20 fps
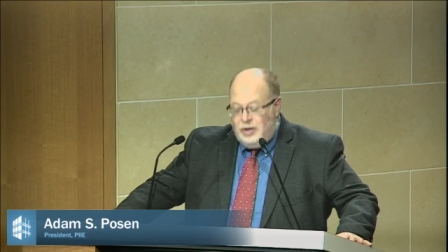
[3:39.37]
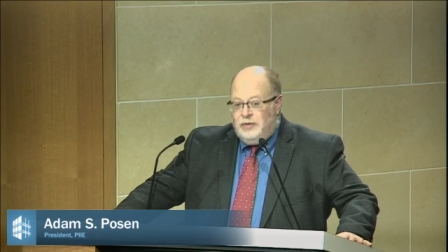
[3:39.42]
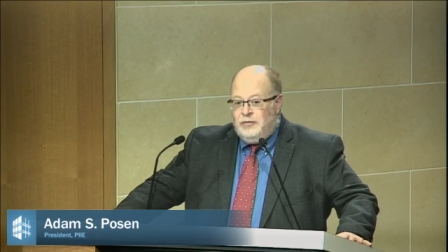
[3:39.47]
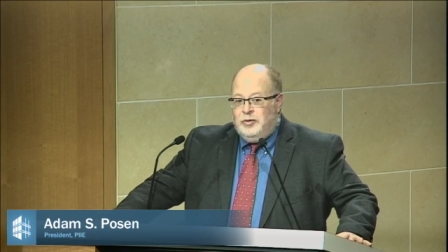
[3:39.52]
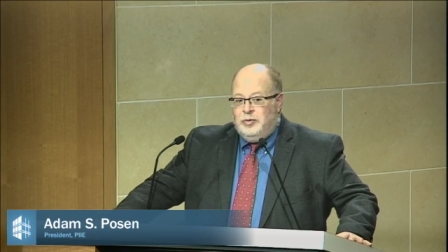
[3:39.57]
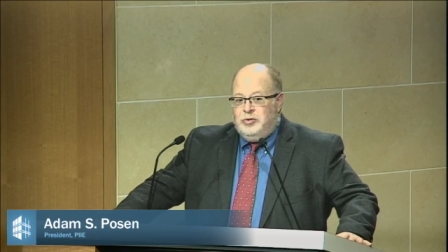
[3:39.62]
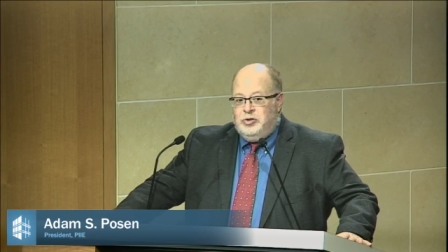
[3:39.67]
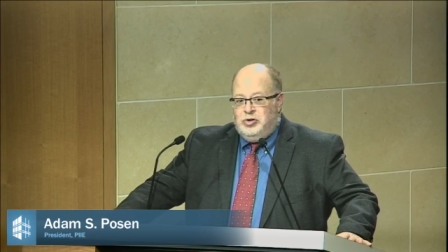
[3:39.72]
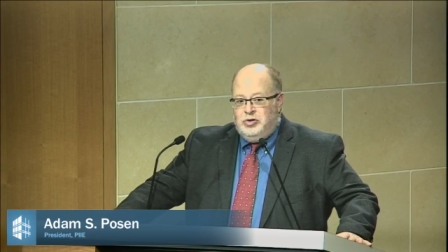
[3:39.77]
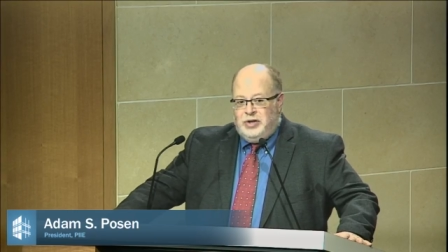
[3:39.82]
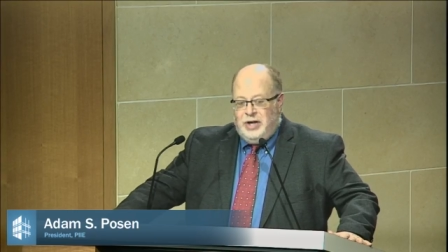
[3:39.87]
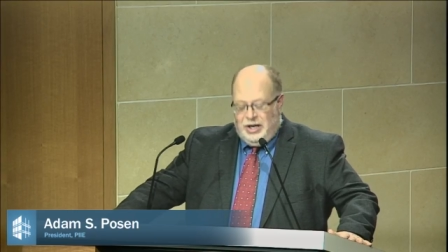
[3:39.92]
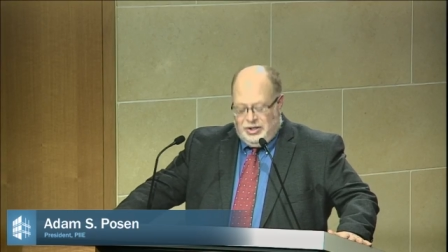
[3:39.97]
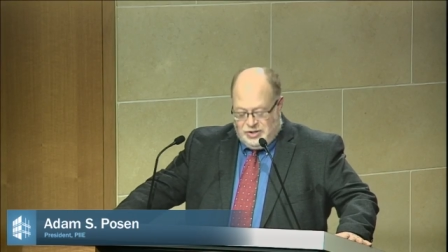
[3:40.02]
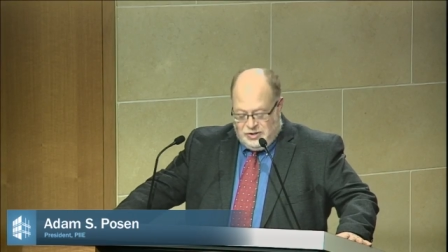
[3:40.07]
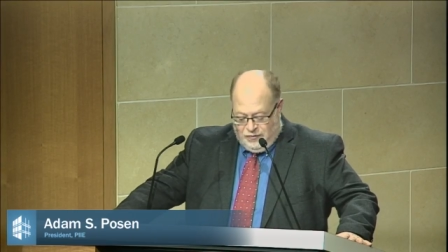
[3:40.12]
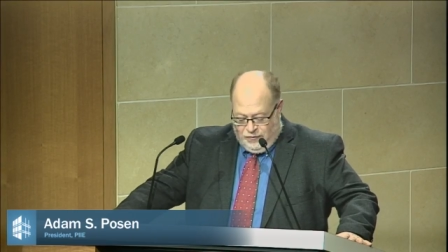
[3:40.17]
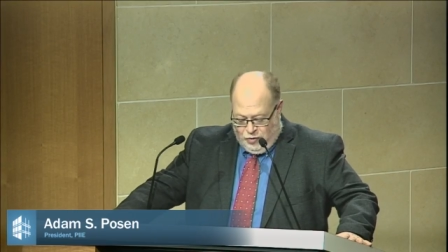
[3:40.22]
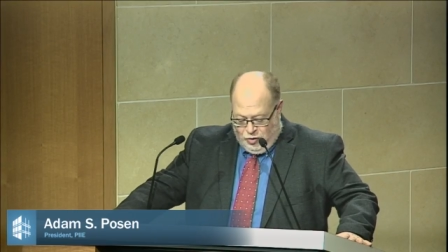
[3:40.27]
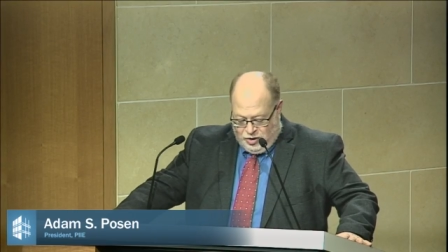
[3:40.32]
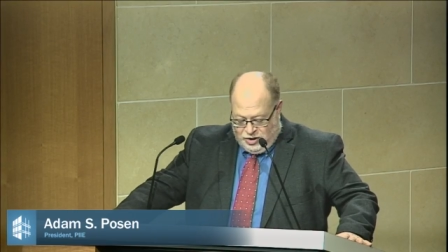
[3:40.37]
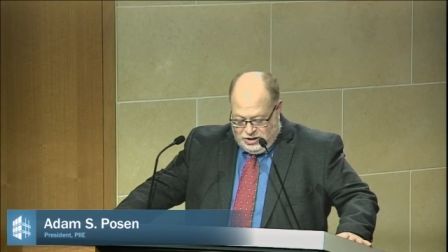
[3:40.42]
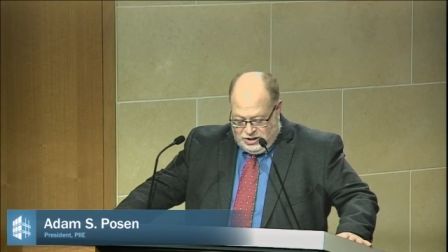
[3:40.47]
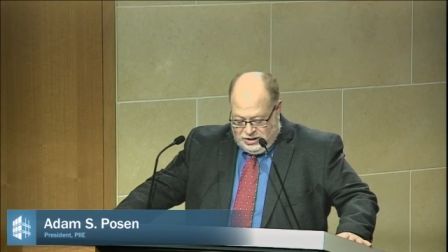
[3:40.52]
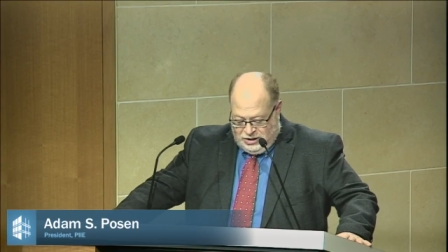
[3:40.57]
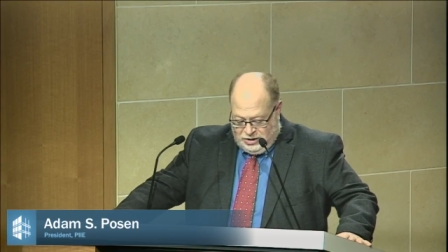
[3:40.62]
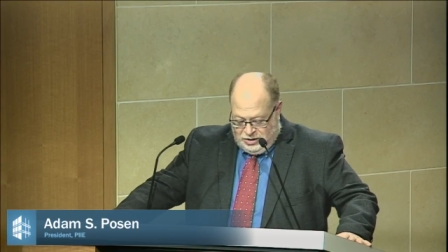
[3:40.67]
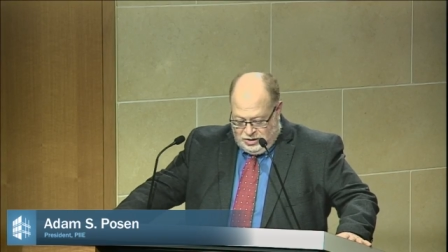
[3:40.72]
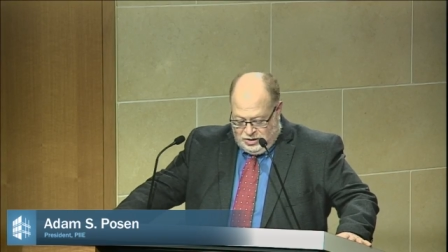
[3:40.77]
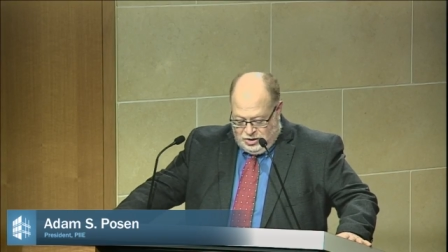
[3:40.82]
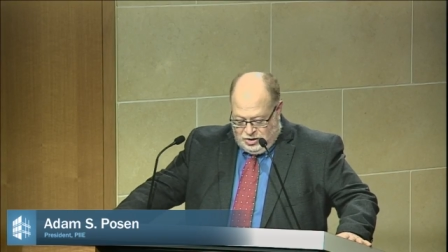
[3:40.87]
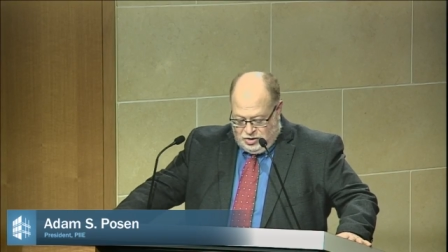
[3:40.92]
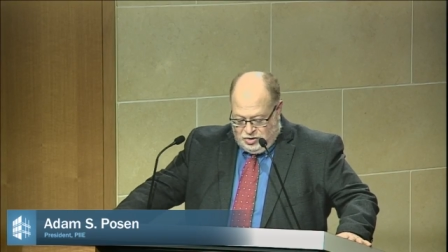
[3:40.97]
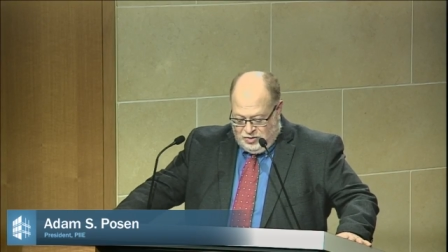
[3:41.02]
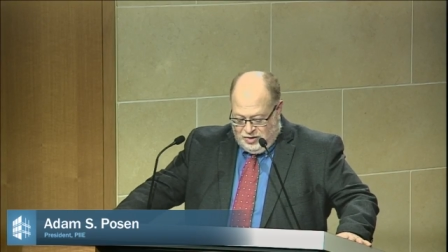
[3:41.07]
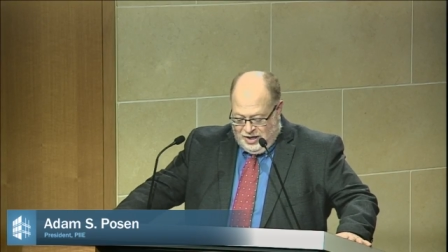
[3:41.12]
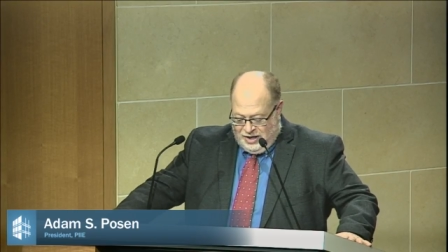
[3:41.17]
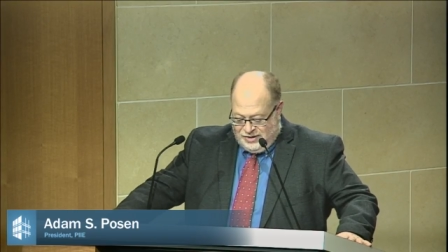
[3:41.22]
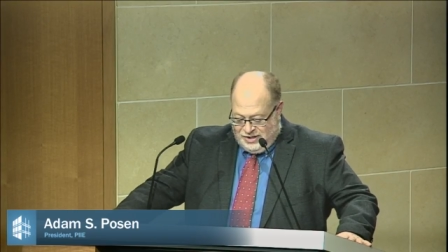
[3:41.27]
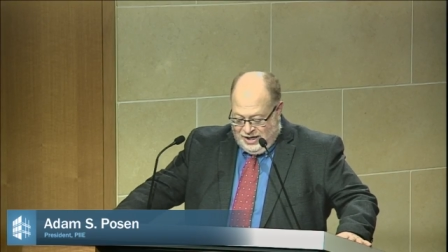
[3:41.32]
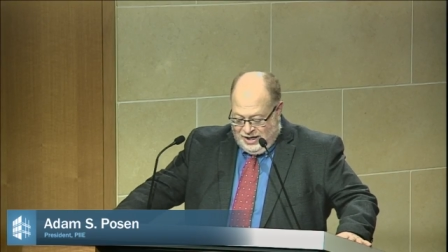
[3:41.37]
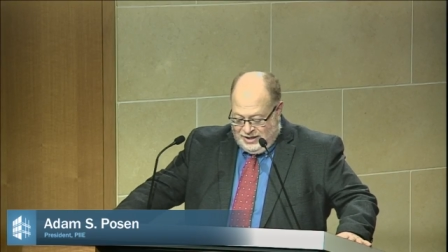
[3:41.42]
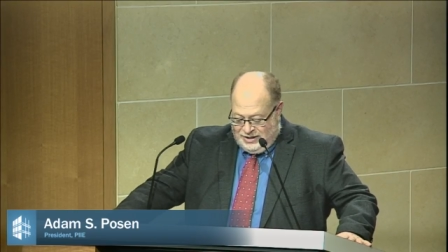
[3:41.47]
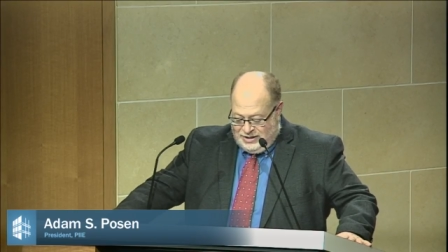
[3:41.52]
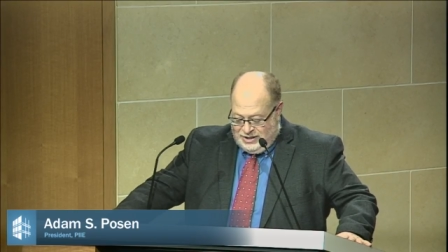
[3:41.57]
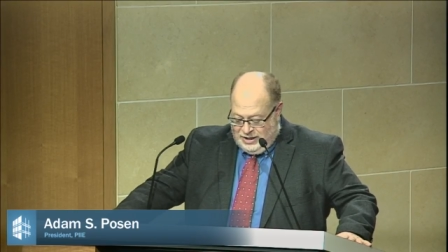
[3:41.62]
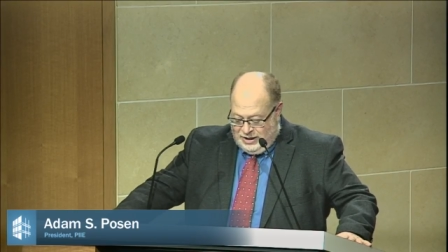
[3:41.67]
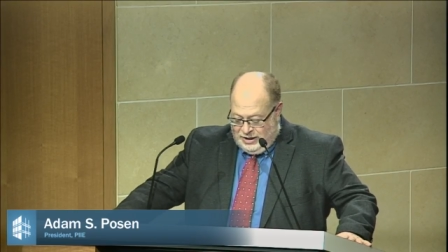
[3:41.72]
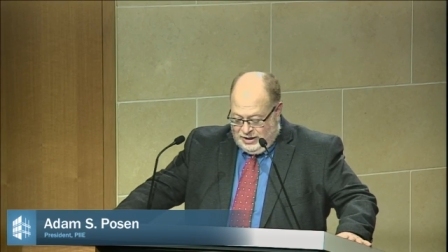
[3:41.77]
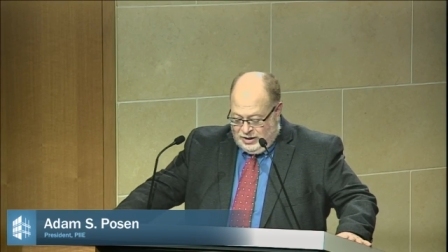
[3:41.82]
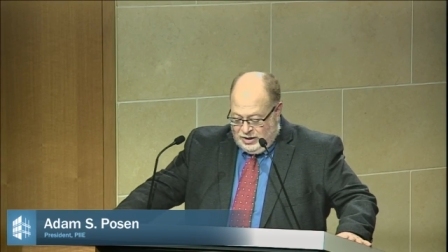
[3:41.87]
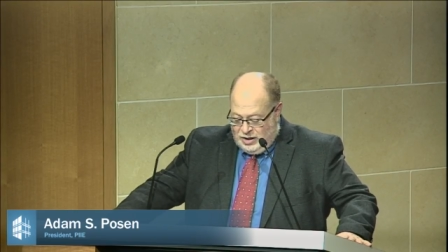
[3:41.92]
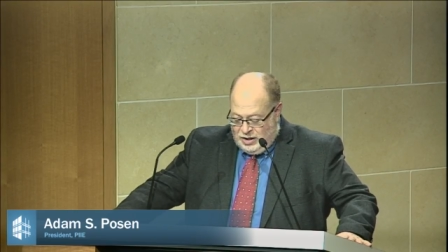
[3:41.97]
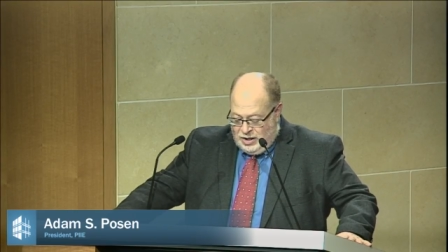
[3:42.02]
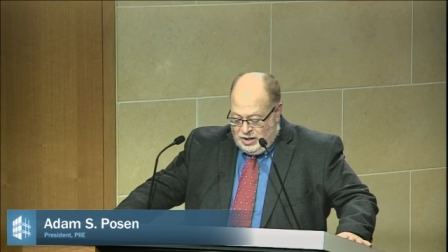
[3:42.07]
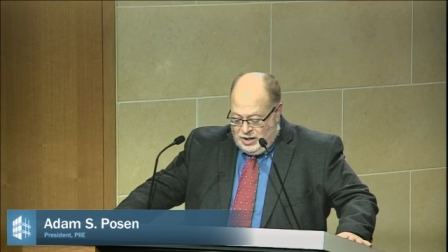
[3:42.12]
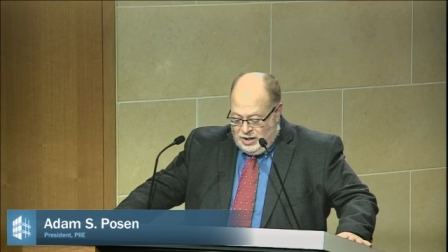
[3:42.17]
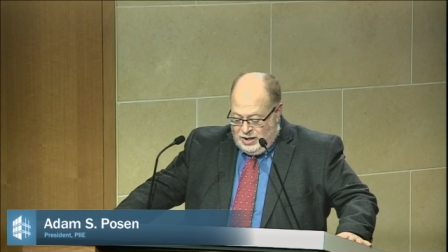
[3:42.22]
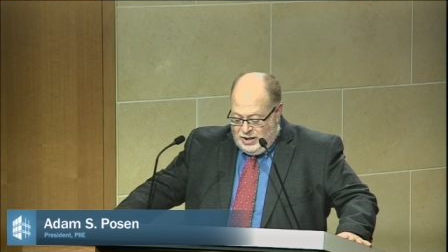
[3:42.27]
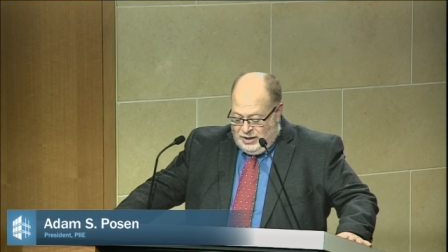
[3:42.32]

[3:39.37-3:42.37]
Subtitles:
from 2014 to 2018.